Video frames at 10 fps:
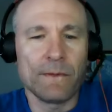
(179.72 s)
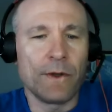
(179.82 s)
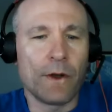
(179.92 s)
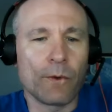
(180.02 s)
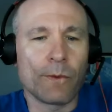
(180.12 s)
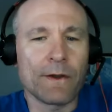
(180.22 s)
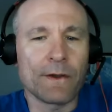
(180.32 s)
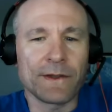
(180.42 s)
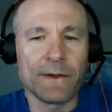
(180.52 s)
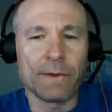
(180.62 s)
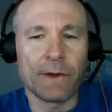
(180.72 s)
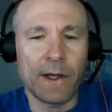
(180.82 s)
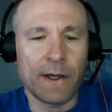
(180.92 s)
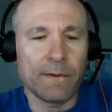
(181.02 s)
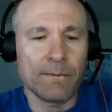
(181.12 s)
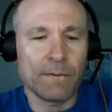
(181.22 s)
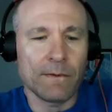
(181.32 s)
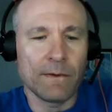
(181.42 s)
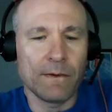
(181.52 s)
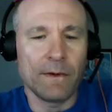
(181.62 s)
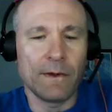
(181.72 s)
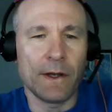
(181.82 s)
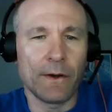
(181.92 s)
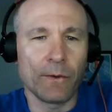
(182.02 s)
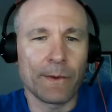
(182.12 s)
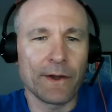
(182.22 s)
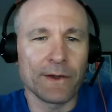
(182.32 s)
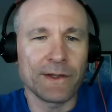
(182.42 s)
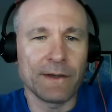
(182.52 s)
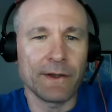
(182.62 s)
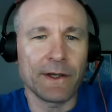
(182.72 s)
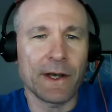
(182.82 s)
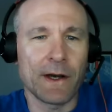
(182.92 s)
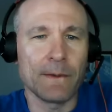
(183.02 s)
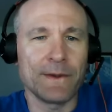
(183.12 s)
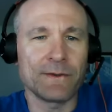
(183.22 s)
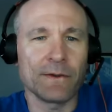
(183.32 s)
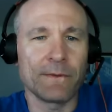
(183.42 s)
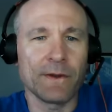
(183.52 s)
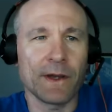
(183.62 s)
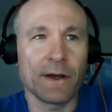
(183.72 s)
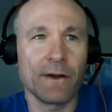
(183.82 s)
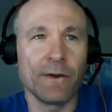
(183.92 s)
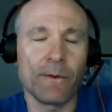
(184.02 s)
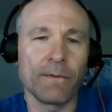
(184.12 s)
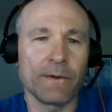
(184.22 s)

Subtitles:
relatively relatively common. So if you're the kind of note